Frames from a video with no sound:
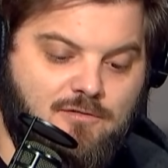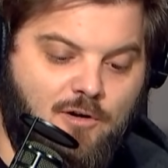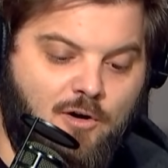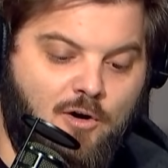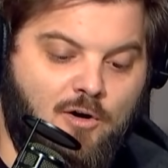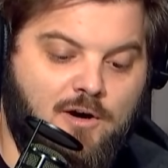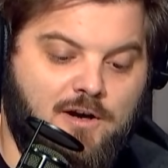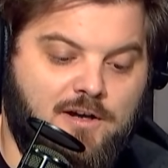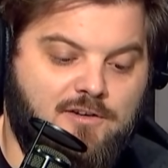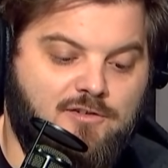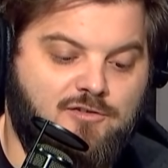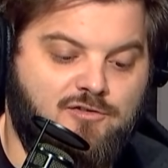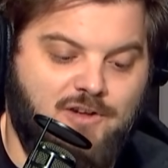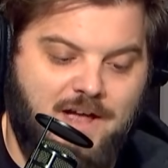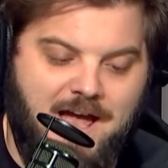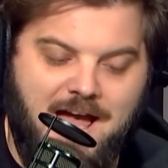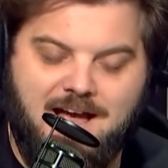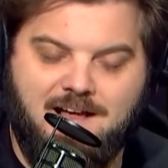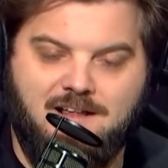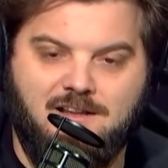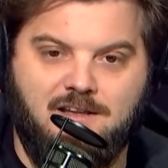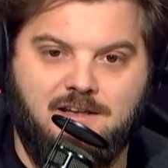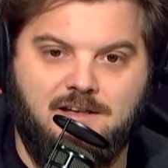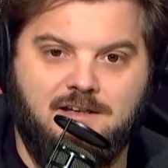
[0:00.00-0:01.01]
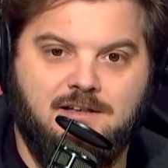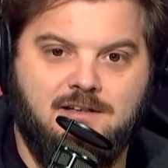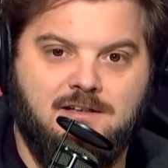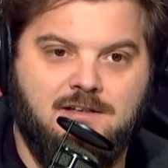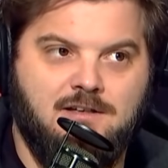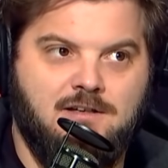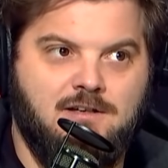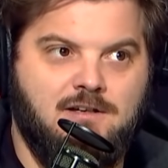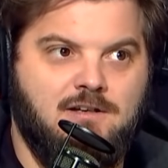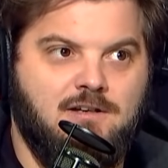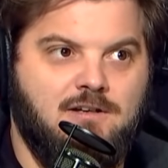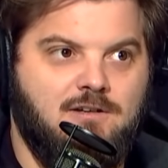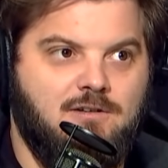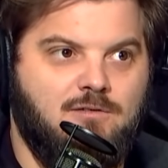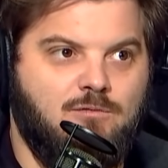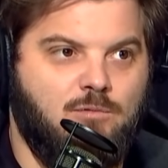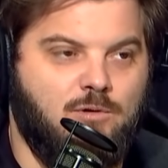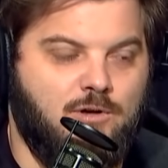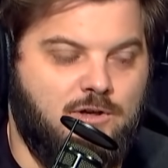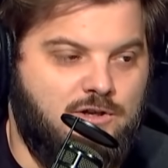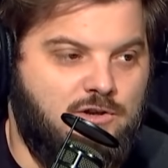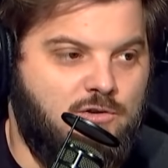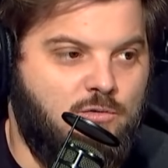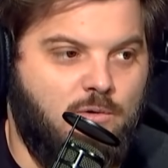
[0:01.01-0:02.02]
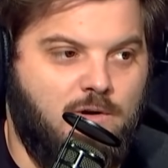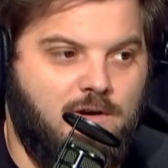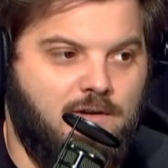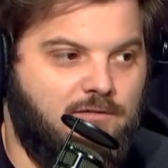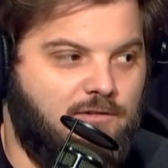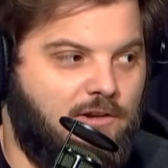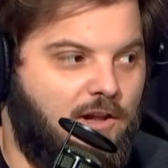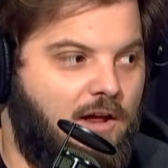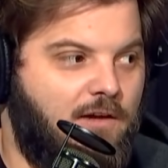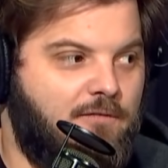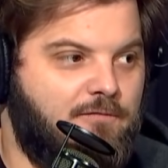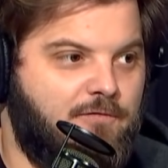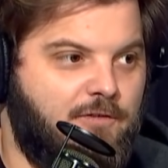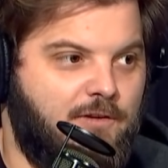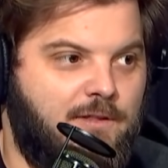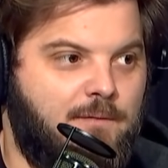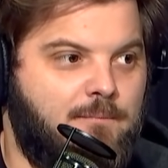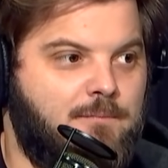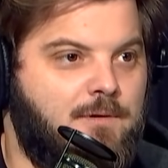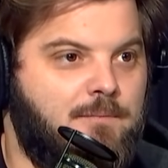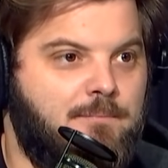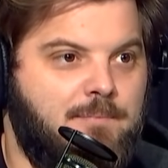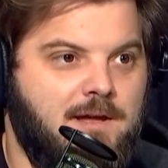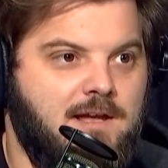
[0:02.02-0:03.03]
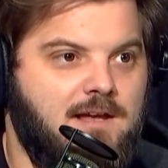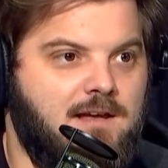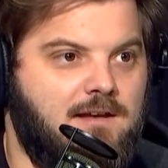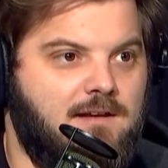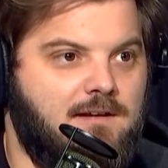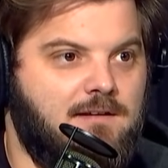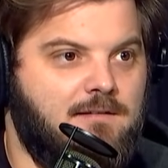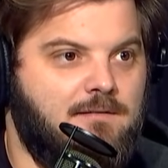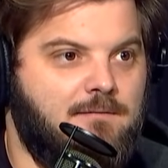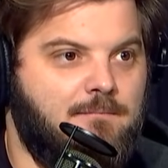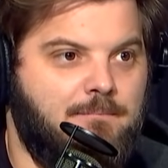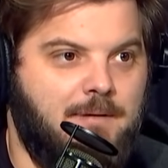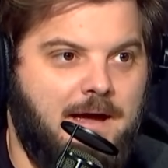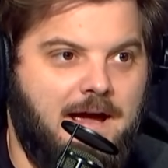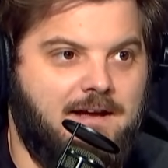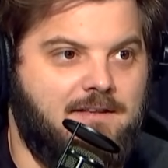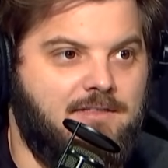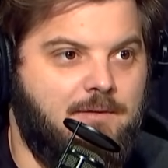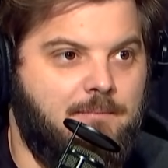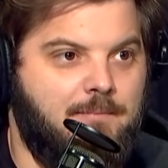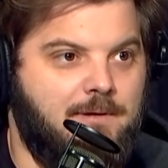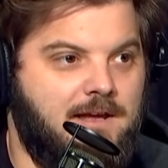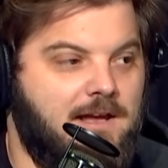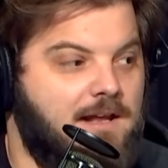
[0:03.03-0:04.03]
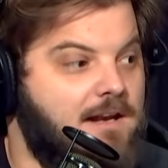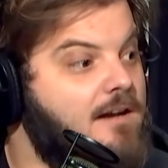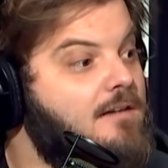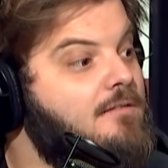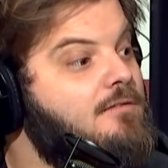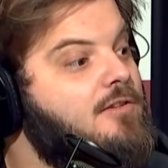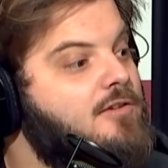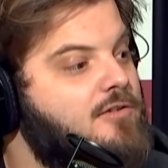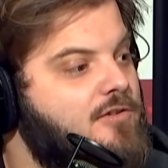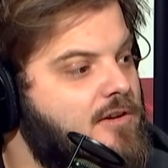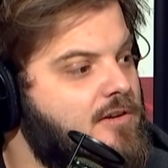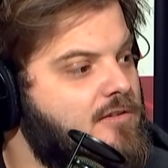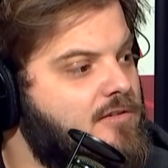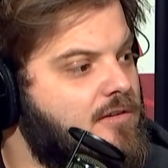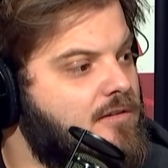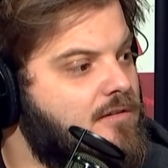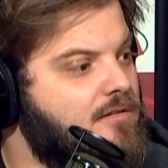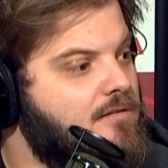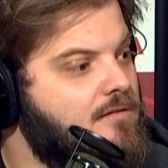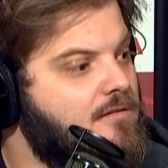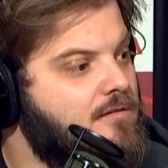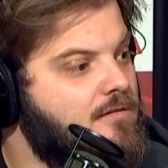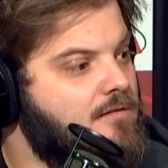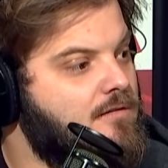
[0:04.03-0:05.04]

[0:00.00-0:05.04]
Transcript: are exactly where you would have loved for them to be back at the beginning of the season.